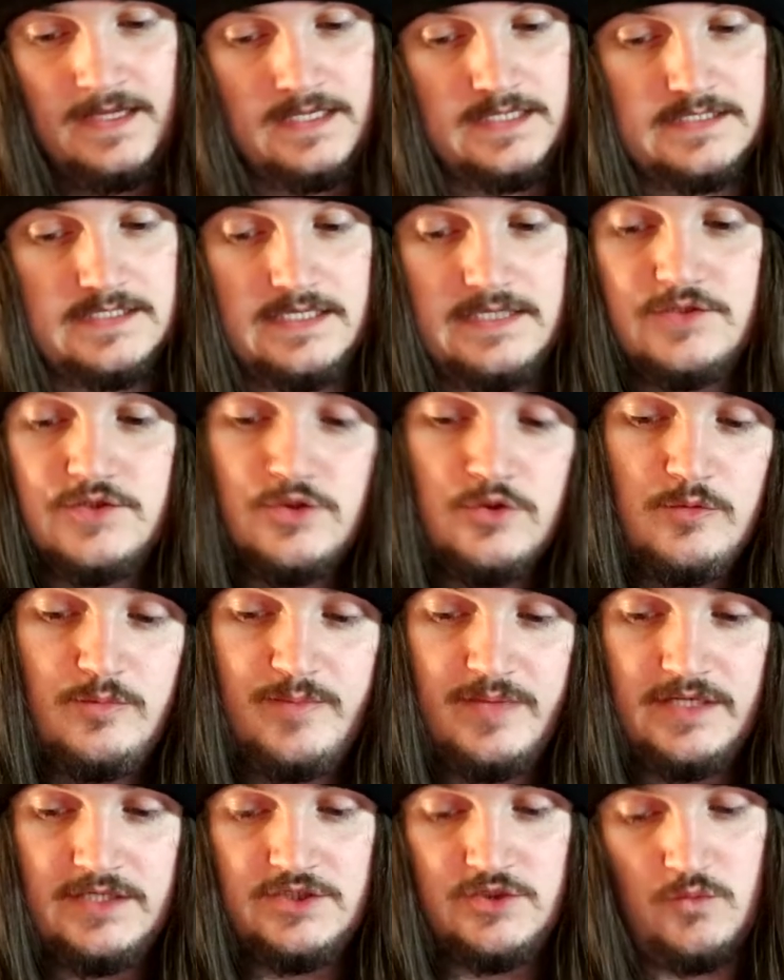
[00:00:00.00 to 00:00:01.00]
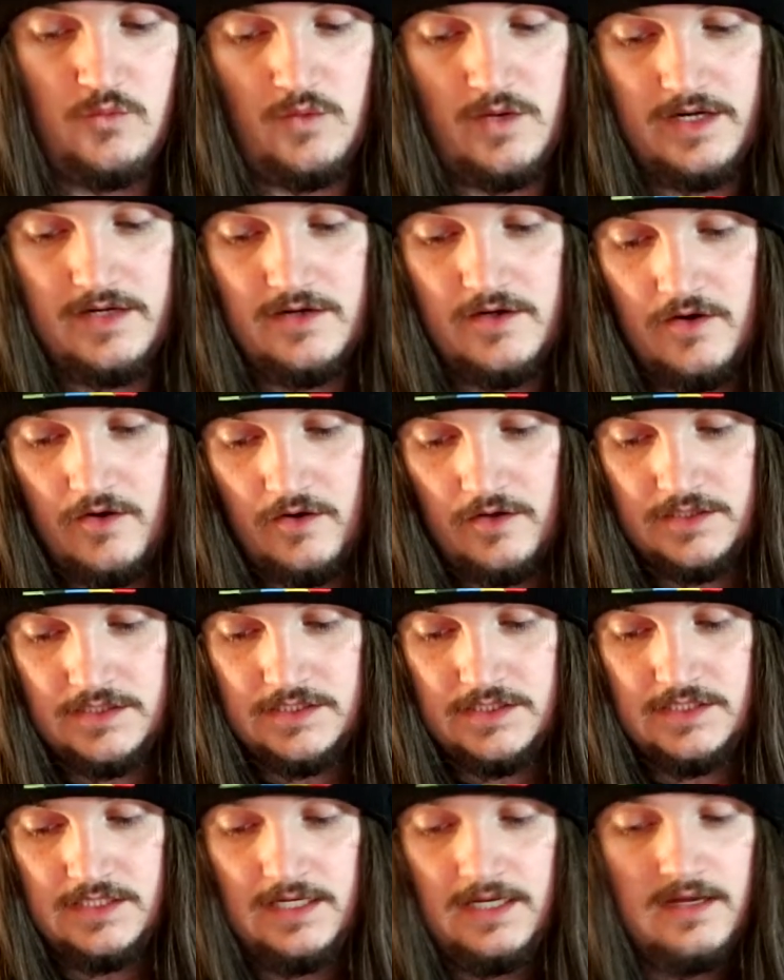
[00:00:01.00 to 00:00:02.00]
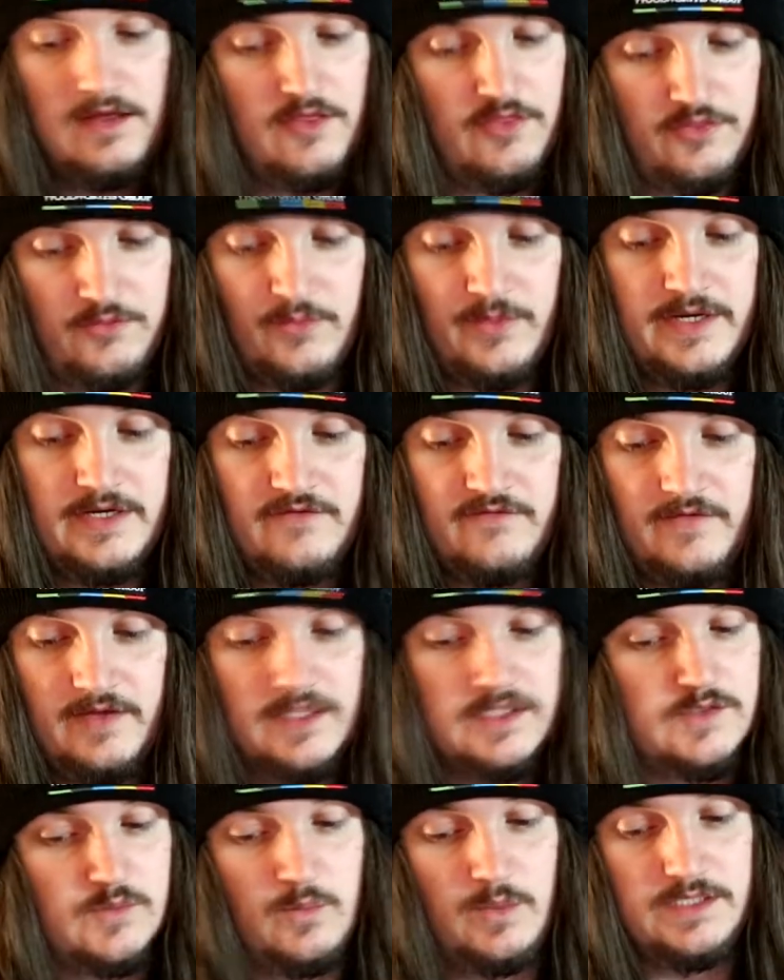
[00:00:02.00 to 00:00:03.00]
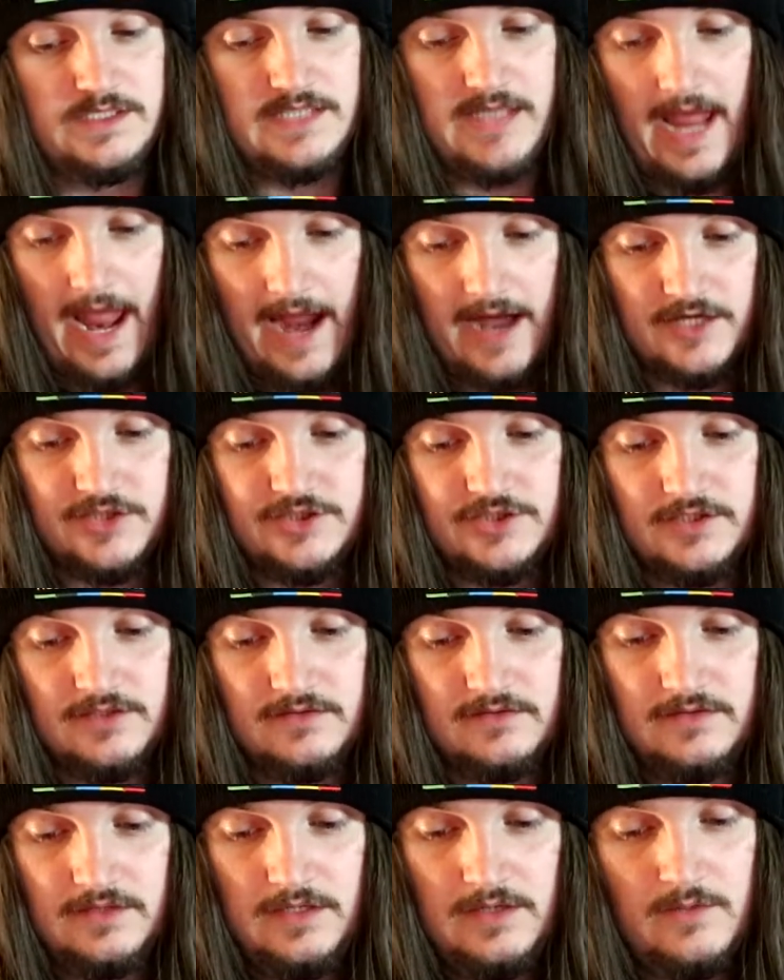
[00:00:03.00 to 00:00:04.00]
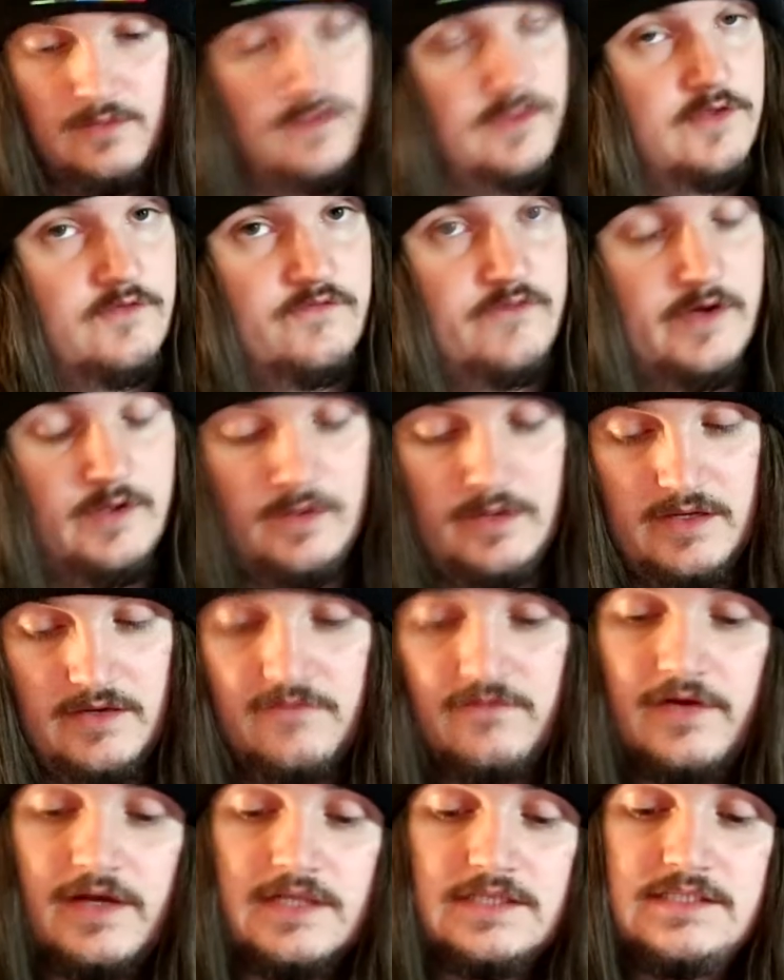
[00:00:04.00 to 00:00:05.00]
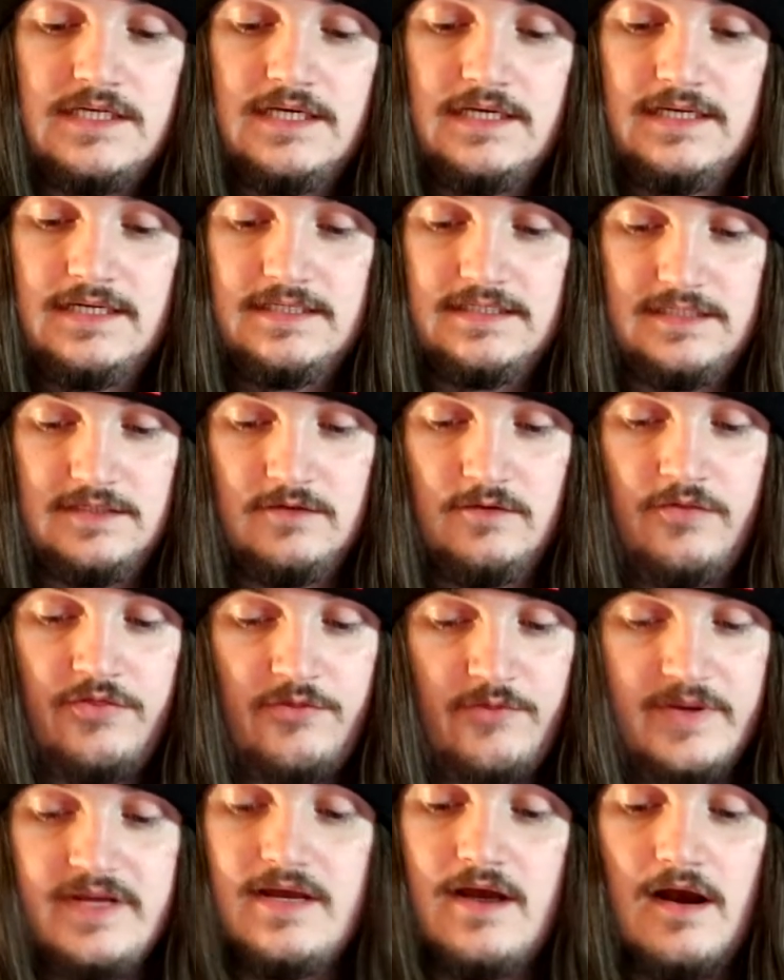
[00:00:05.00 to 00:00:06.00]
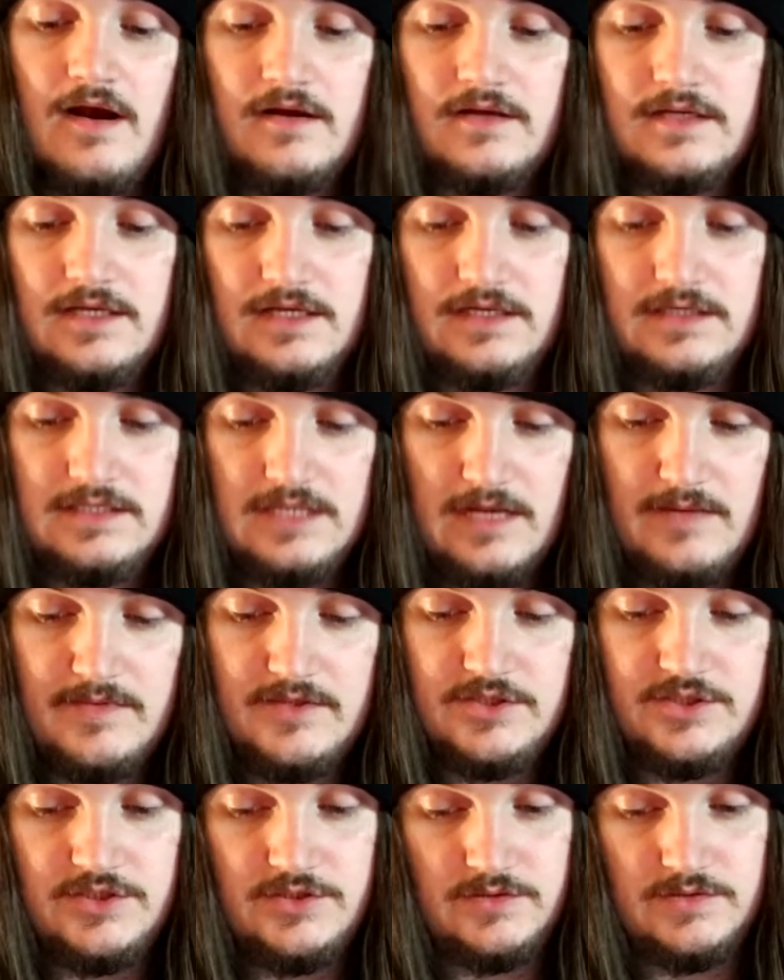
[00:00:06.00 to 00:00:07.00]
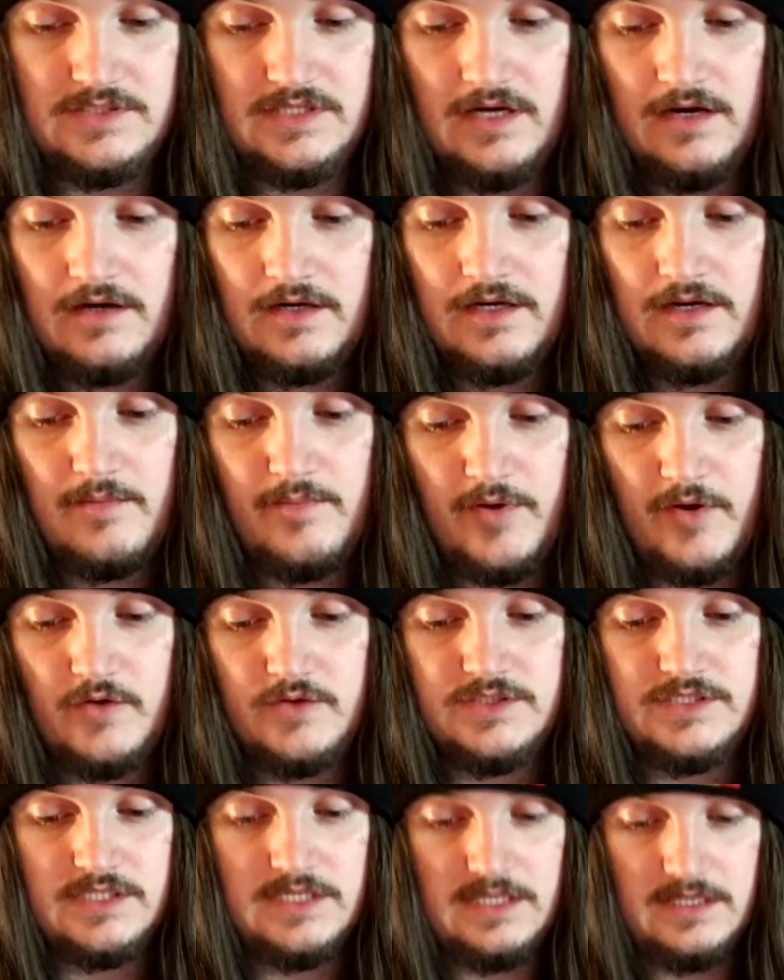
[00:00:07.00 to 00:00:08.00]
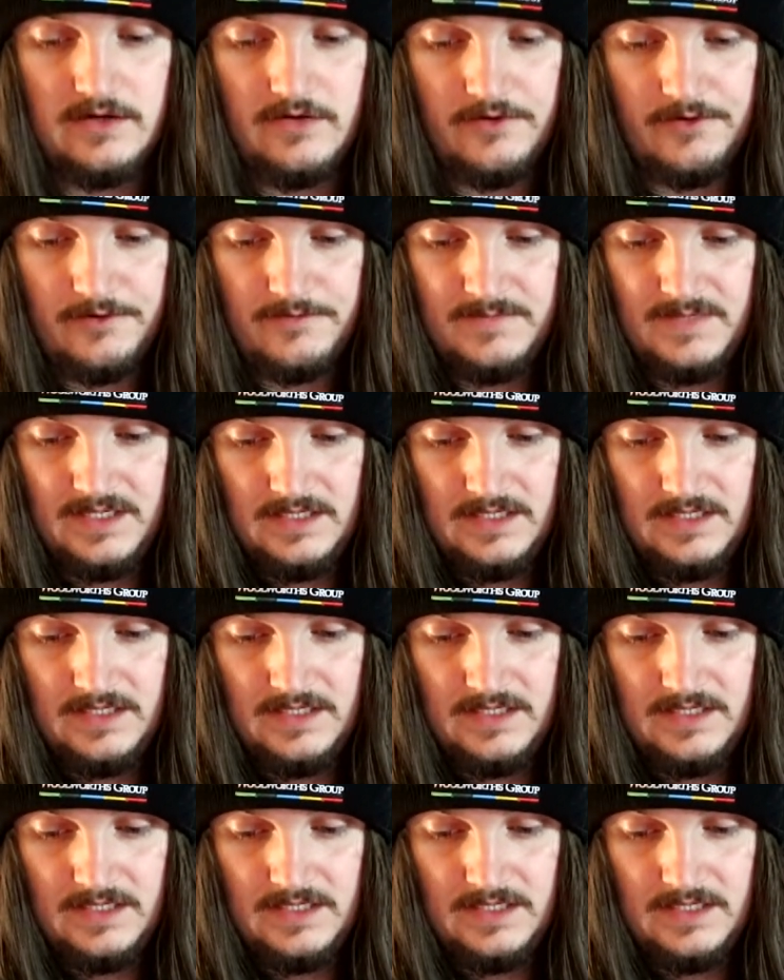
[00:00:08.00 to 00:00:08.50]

It's a 2 pitch, 1 cost, 3 defense wizard action with the following effect: deal 3 arcane damage to target opposing hero.